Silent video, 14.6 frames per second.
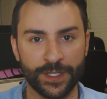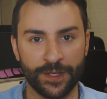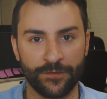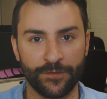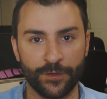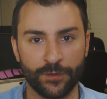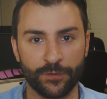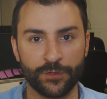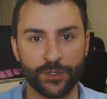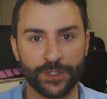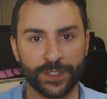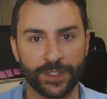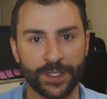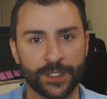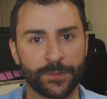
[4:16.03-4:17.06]
If you
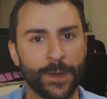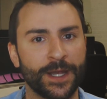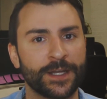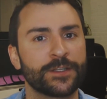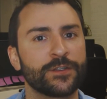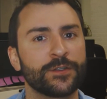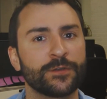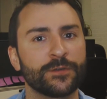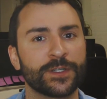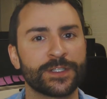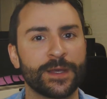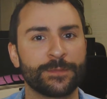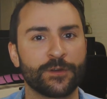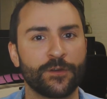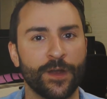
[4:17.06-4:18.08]
just expect to
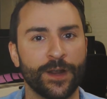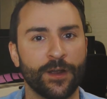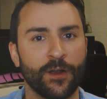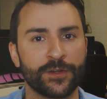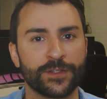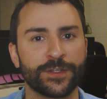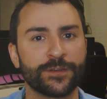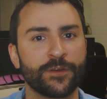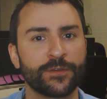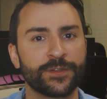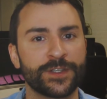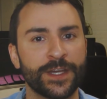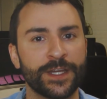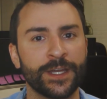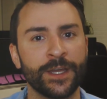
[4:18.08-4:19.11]
accept credit cards on your own
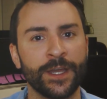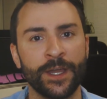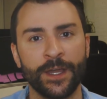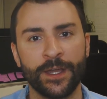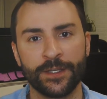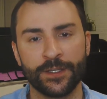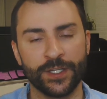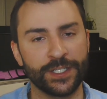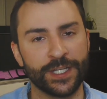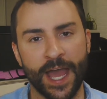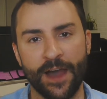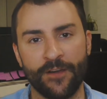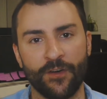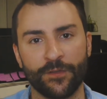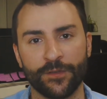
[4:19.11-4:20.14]
site, you need to
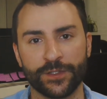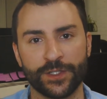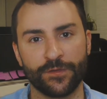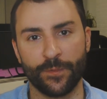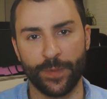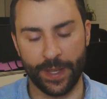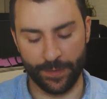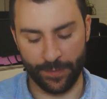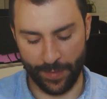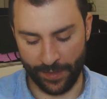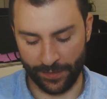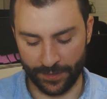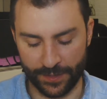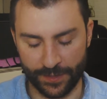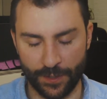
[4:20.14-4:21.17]
have all those different payment
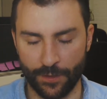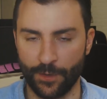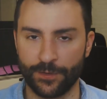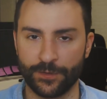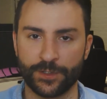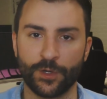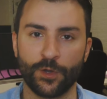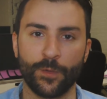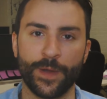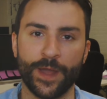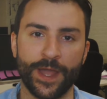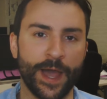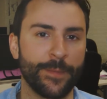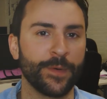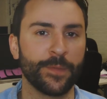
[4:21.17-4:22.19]
methods. So whether it's Google
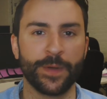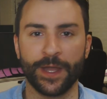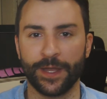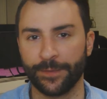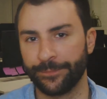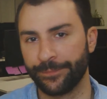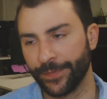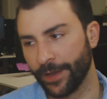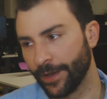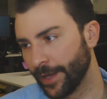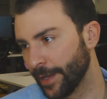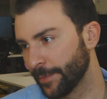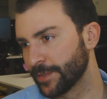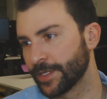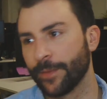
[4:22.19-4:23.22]
Pay, Apple Pay,
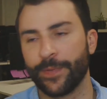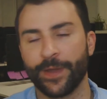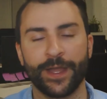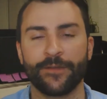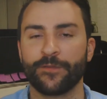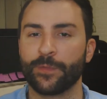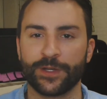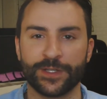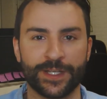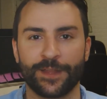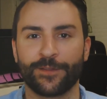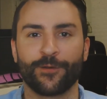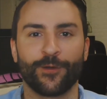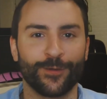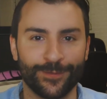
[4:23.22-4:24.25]
Amazon Pay, everybody's got
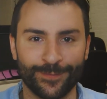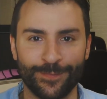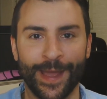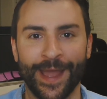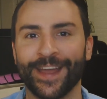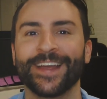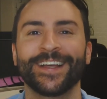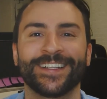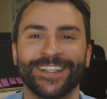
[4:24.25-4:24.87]
their own pay.